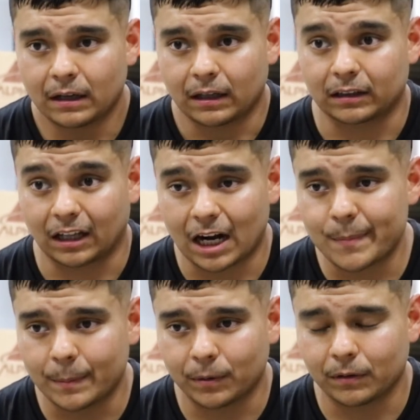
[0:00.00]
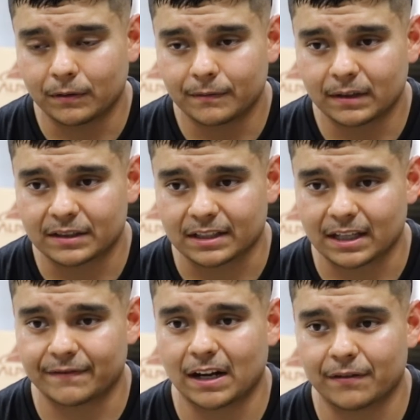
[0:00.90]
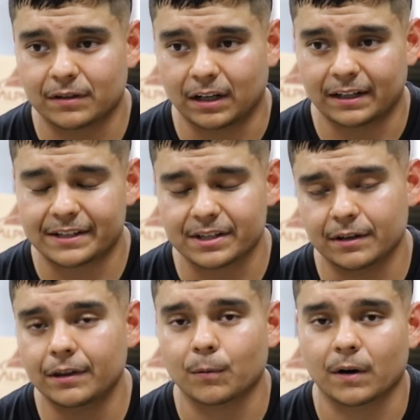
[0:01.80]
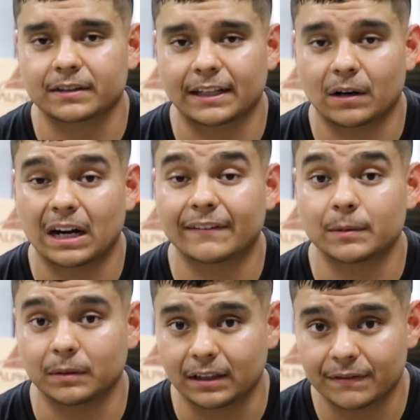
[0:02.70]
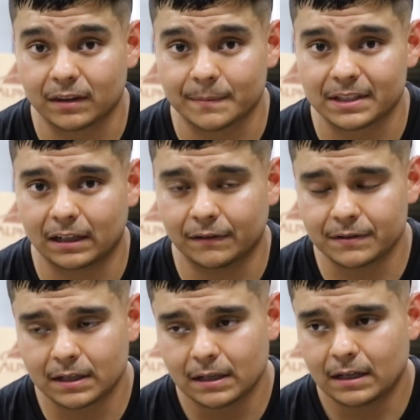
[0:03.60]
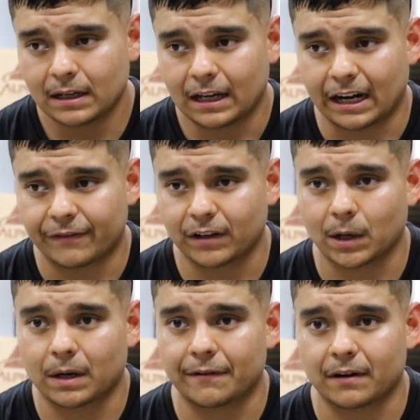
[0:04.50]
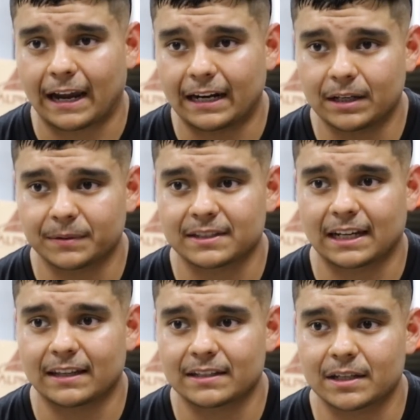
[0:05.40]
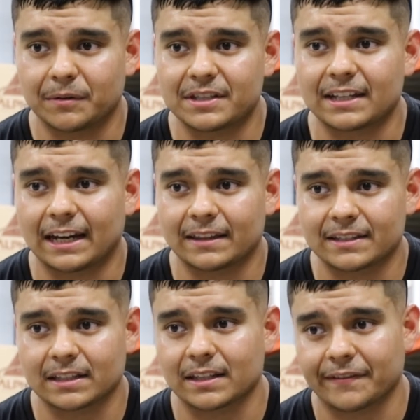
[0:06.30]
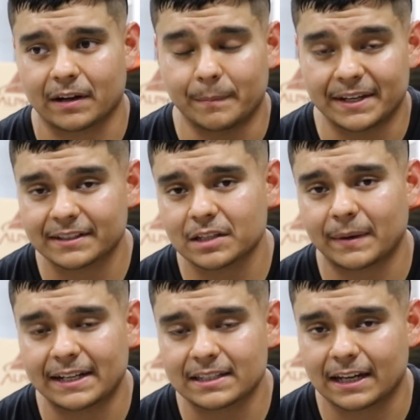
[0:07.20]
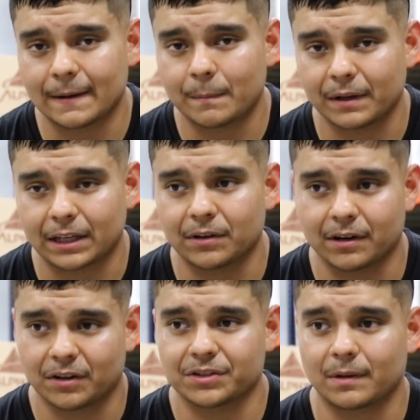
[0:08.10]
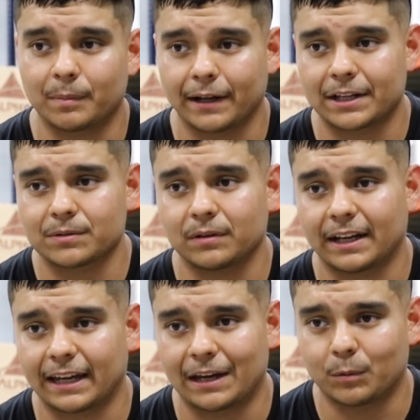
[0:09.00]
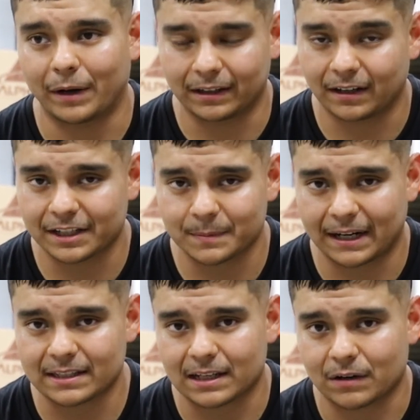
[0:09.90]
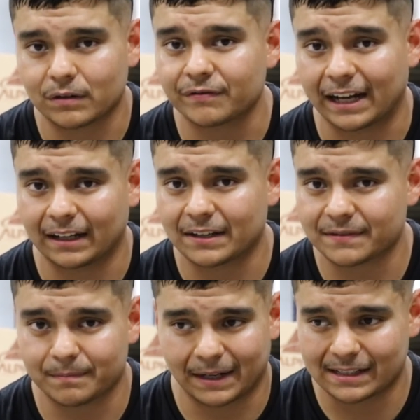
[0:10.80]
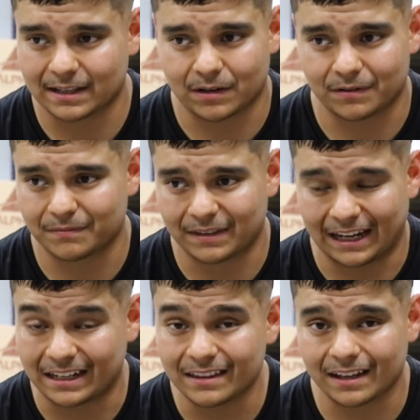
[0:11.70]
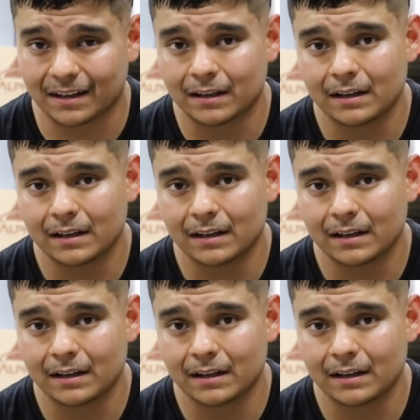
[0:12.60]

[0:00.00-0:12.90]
a lot of people, since they've never done necessarily the work, they don't have the belief in themselves. And I feel like whenever Andy would say this, he would say it in the sense of like a business mindset, but like you can also apply it to like a weight loss mindset or a fat loss mindset or anything.